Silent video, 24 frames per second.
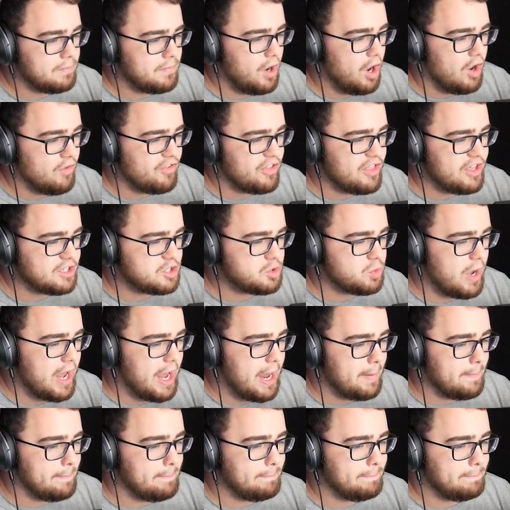over this way.
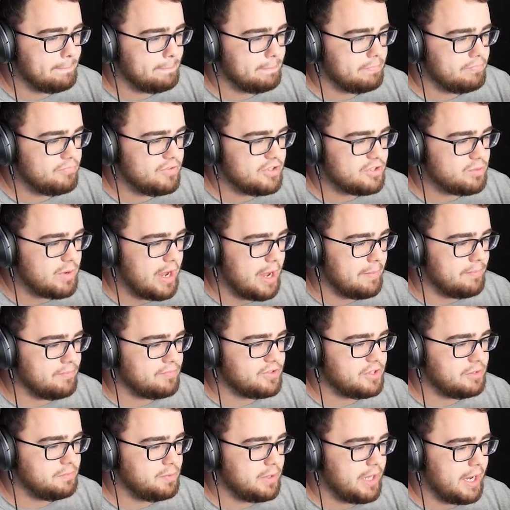This way,
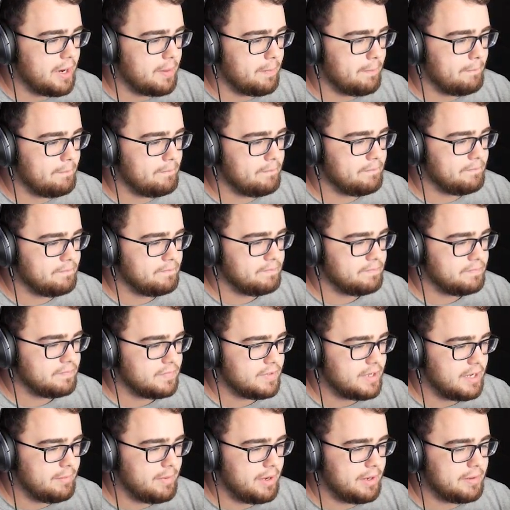team player. Thank you.
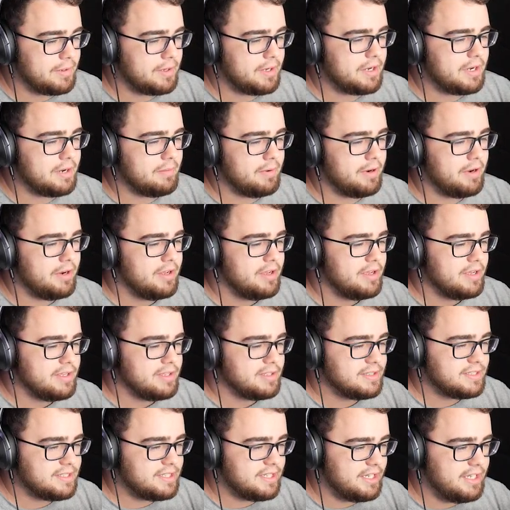Come on. You're actually on. gonna
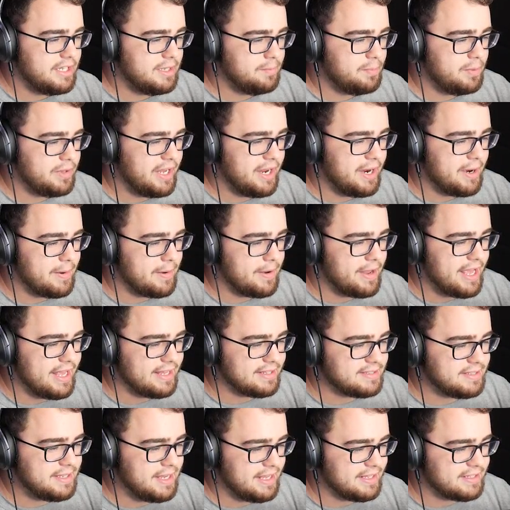help me. Team player.
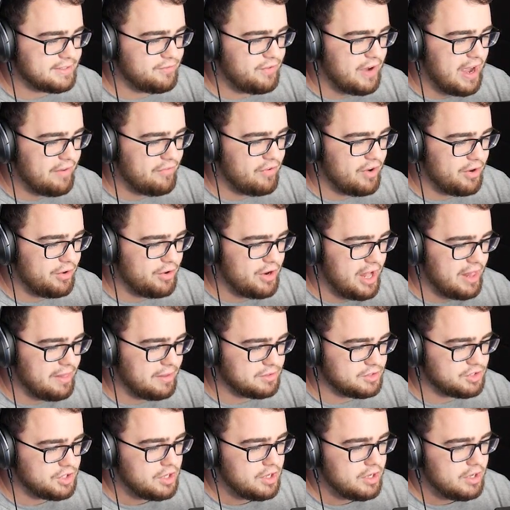Yes, yes. Five hundred dollars.
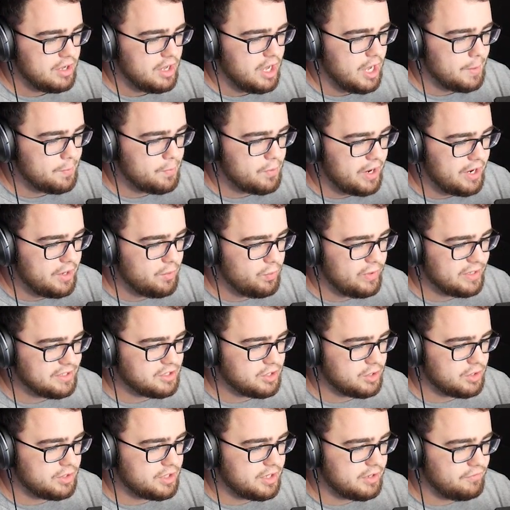Where? Upgrade
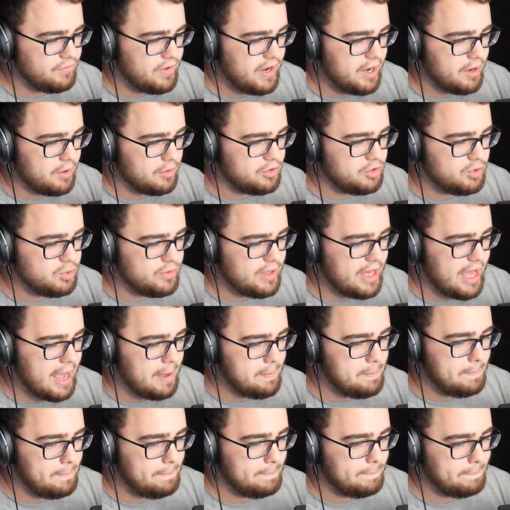wizard conveyor. Do that.
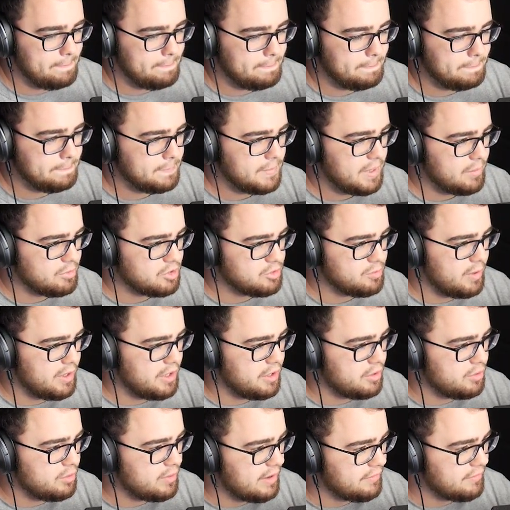How much money
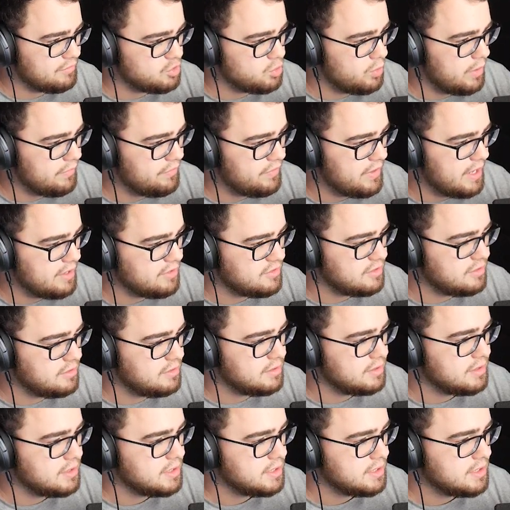do you have? Okay. Twelve thousand.
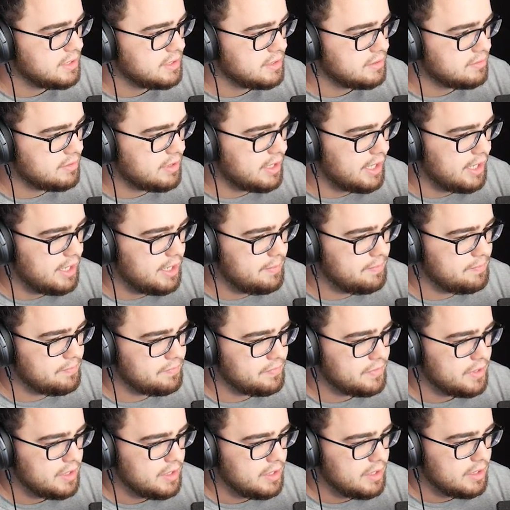Okay.
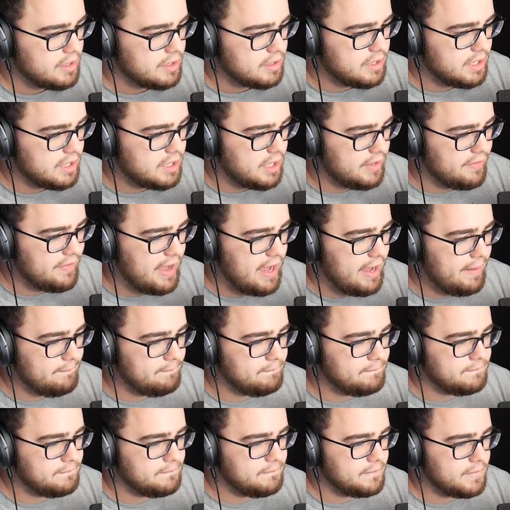Click there on that.
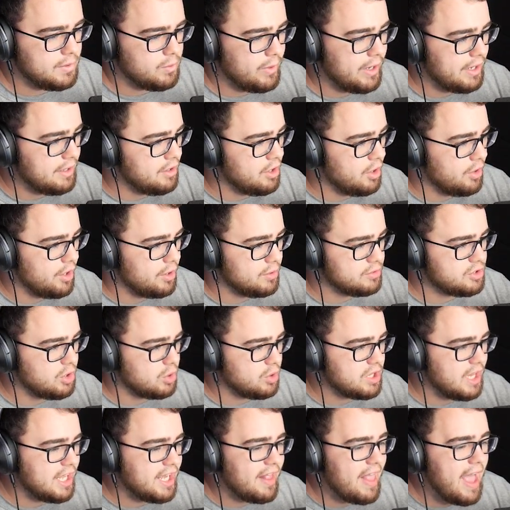Go. Wait, no, no, don't
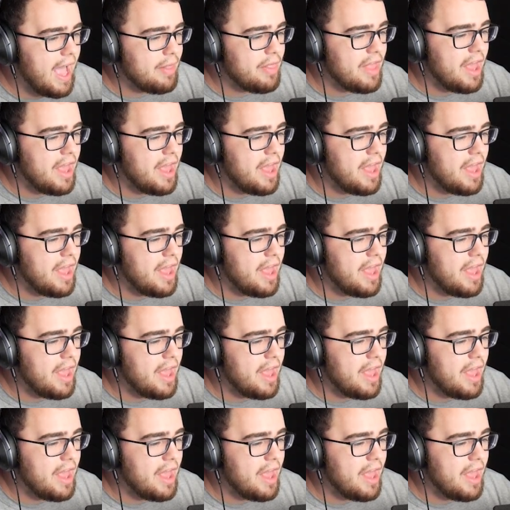click on